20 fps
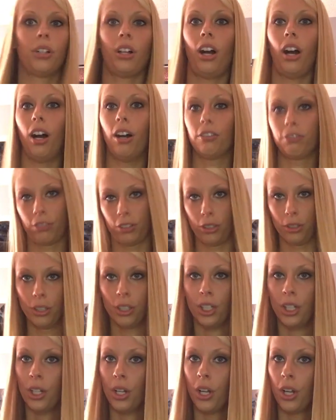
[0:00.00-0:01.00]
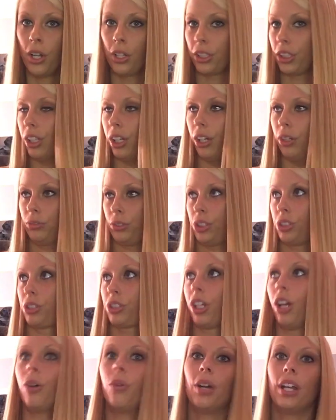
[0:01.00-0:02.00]
it off, or, you know,
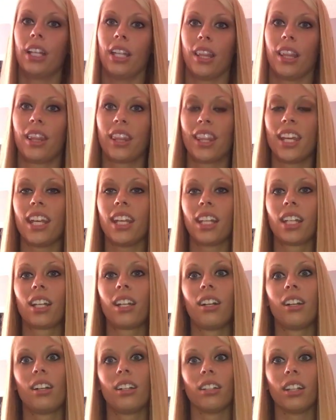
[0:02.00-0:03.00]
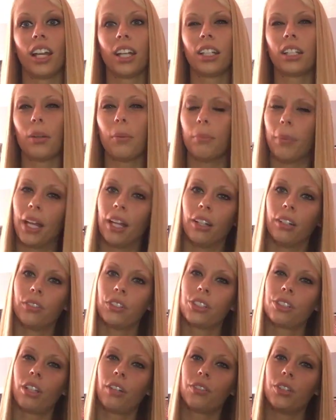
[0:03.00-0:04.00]
just go in and think, like, better of
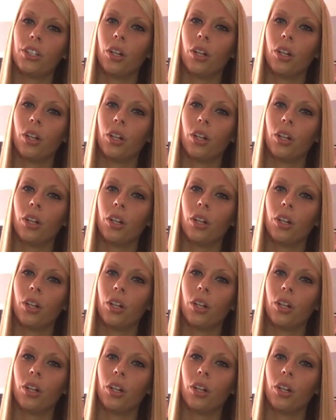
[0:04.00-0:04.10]
yourself.